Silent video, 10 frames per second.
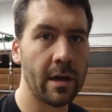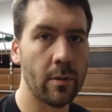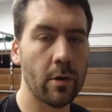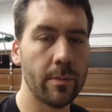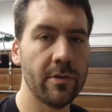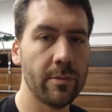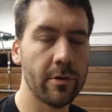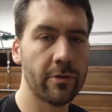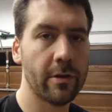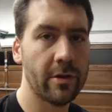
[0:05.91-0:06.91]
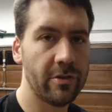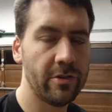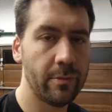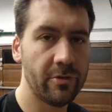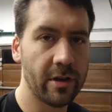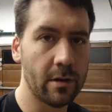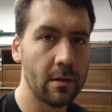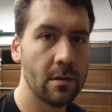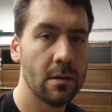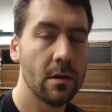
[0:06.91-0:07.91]
welcome to the Improved Garage YouTube
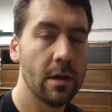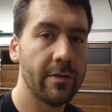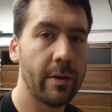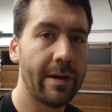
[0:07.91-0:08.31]
channel. If you